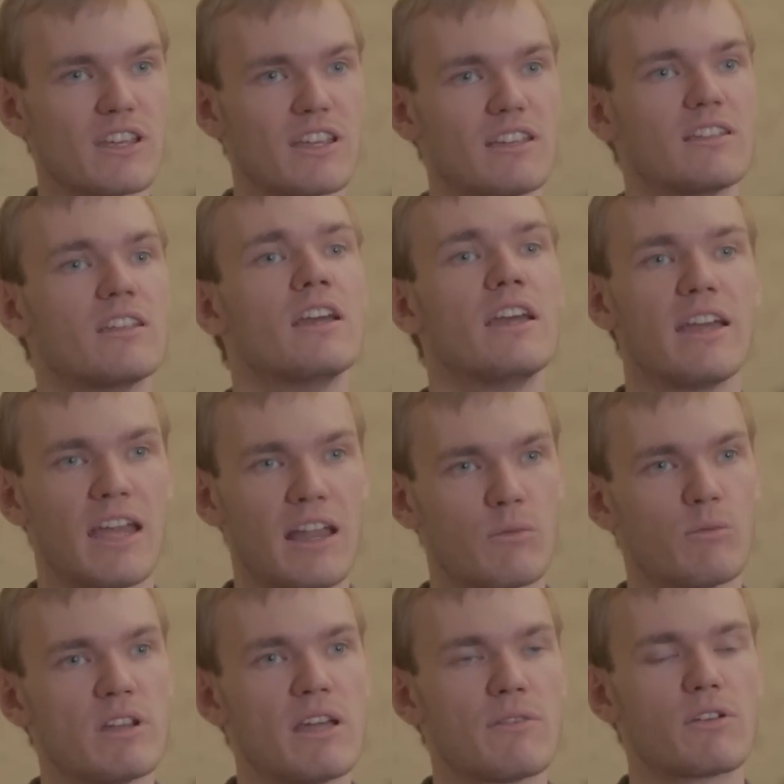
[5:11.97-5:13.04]
And,
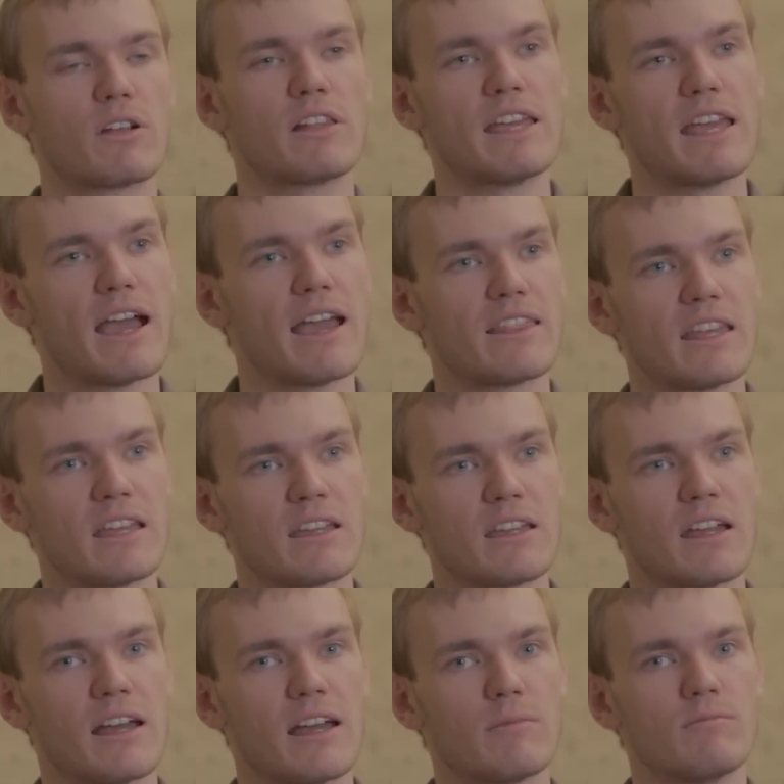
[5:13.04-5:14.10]
and we definitely, I
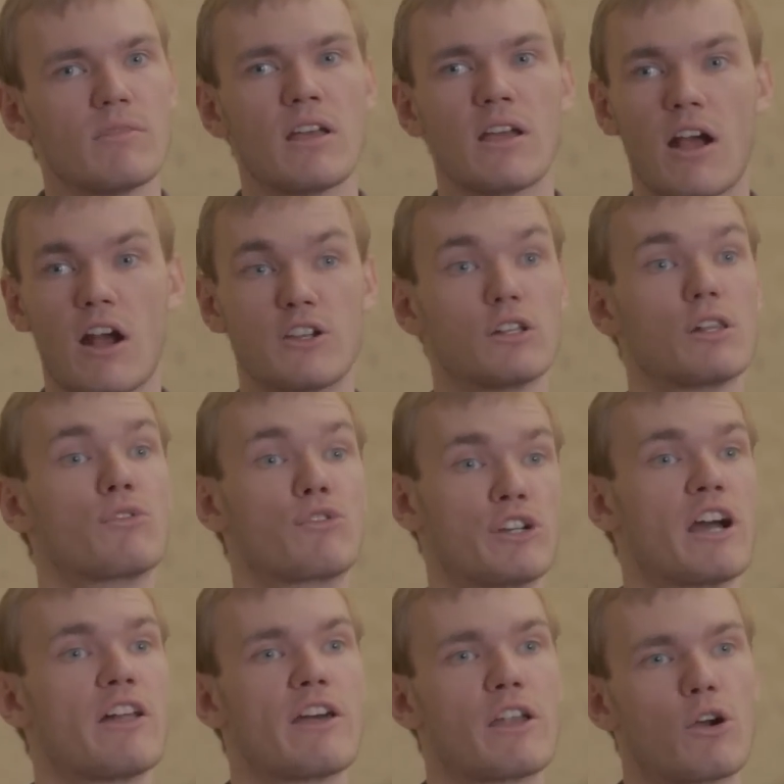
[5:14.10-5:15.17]
think, uh, are
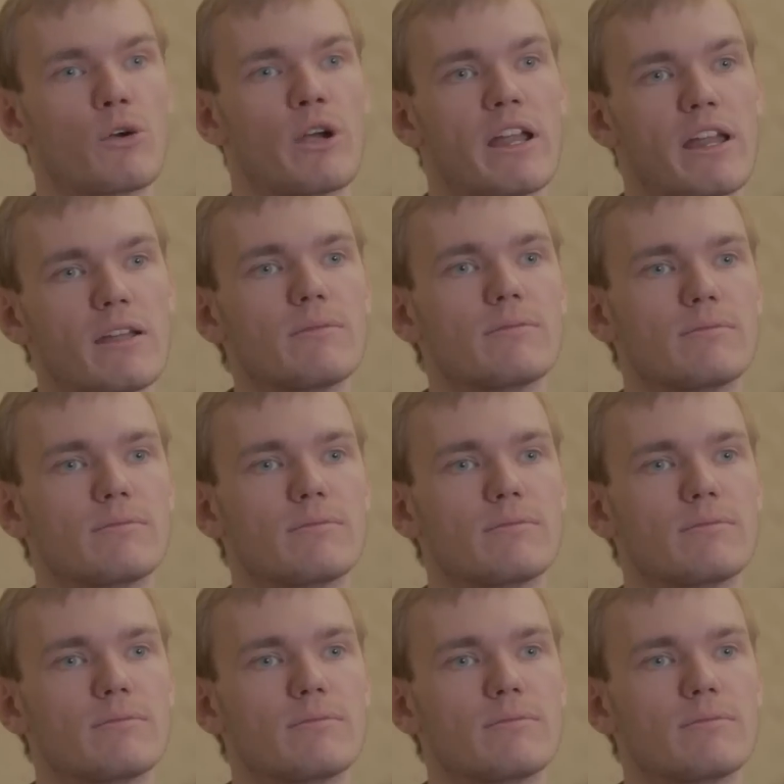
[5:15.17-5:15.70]
delivering on that already.